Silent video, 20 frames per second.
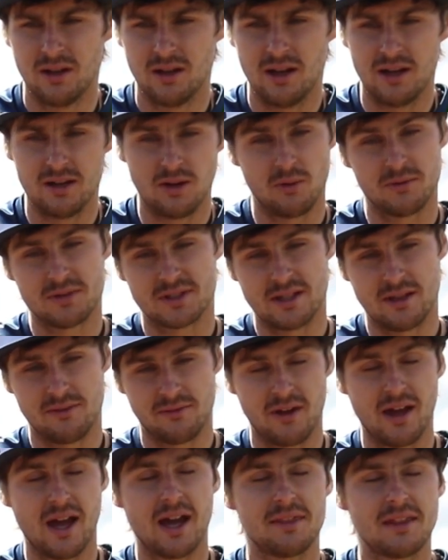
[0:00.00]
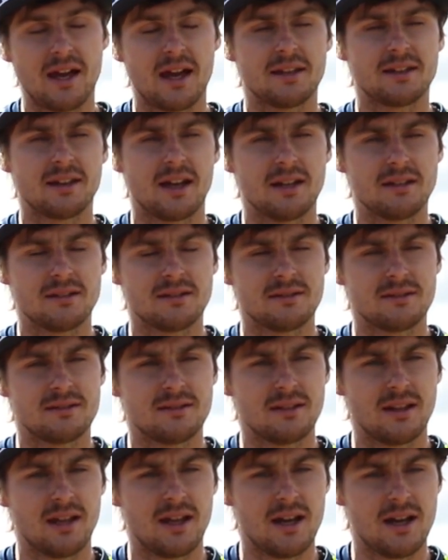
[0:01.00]
and obviously if I had that done,
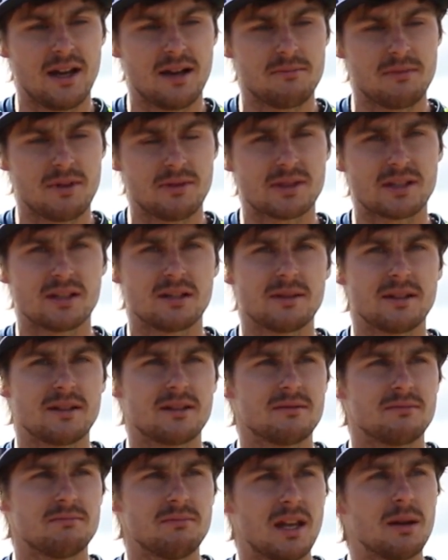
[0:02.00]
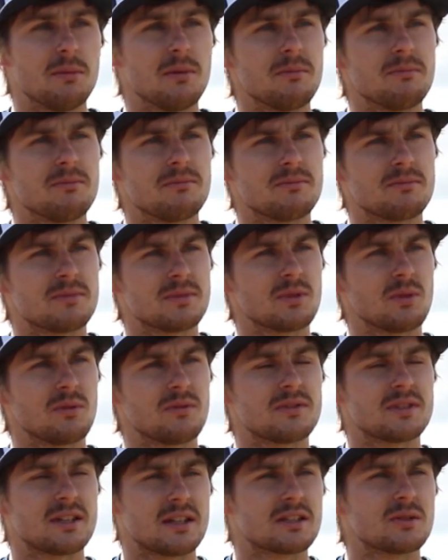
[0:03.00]
it was going to be minimum sort
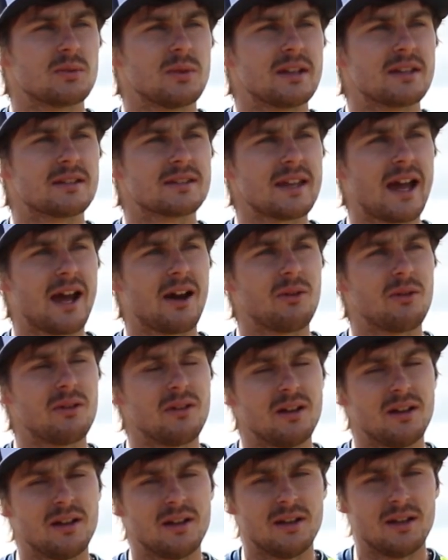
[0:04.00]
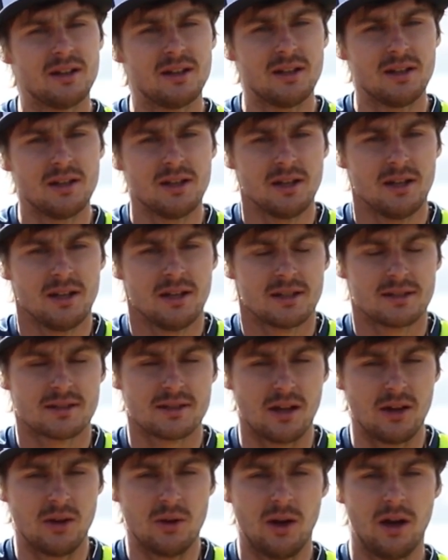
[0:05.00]
of 6 weeks out.
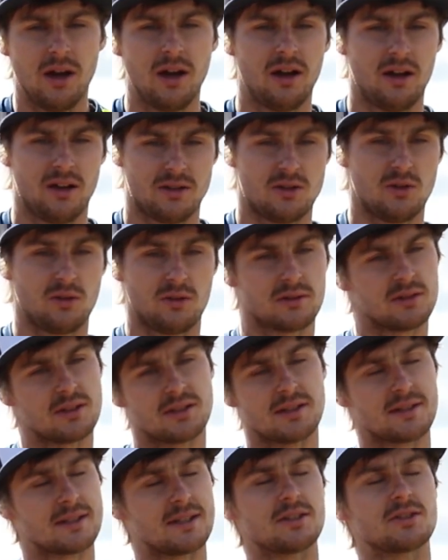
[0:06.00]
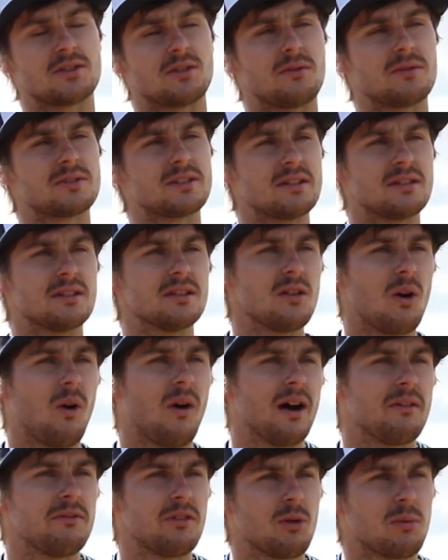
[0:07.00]
So I took the decision obviously to
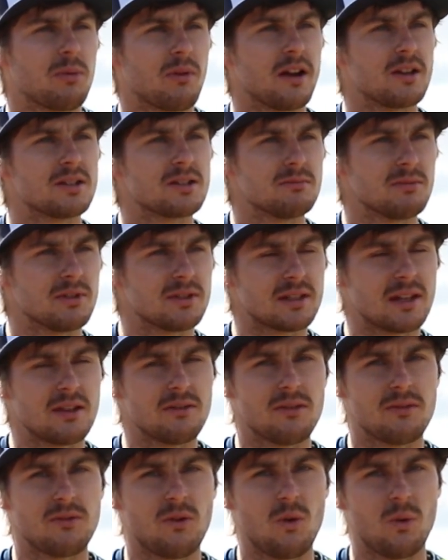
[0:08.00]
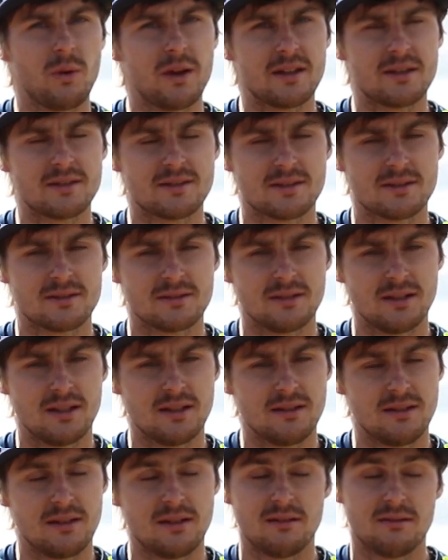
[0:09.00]
not have the operation, but to give it 4 weeks,
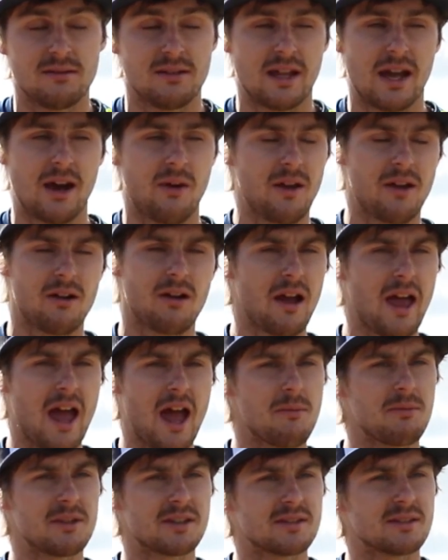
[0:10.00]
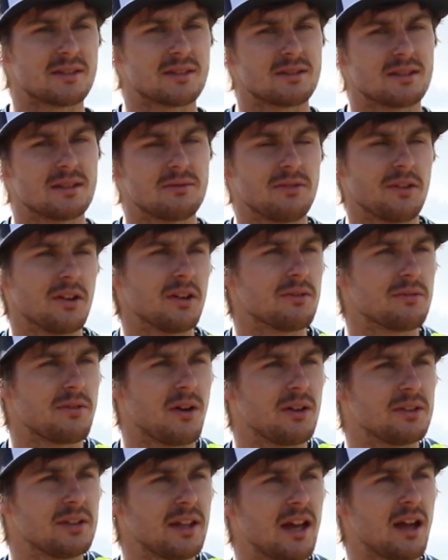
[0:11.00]
and now here I am. This is the
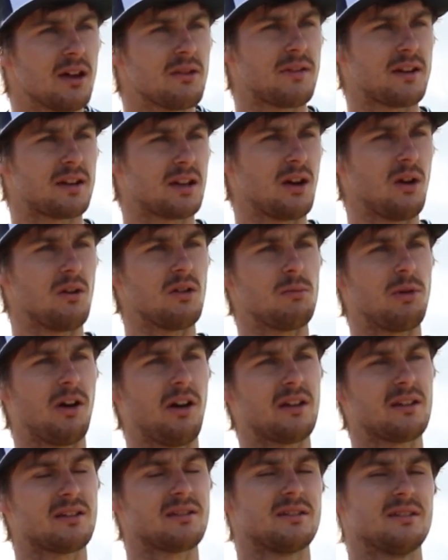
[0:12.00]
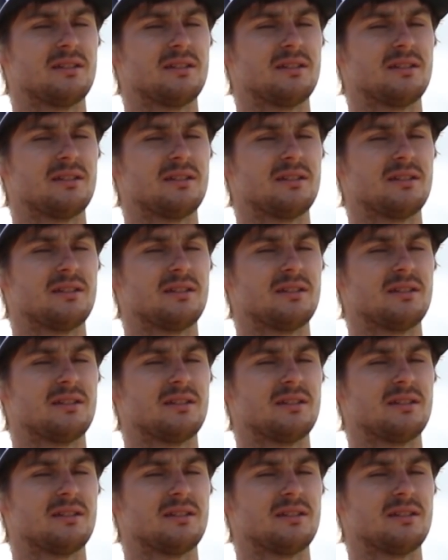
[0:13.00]
third day I've had to go on a bike,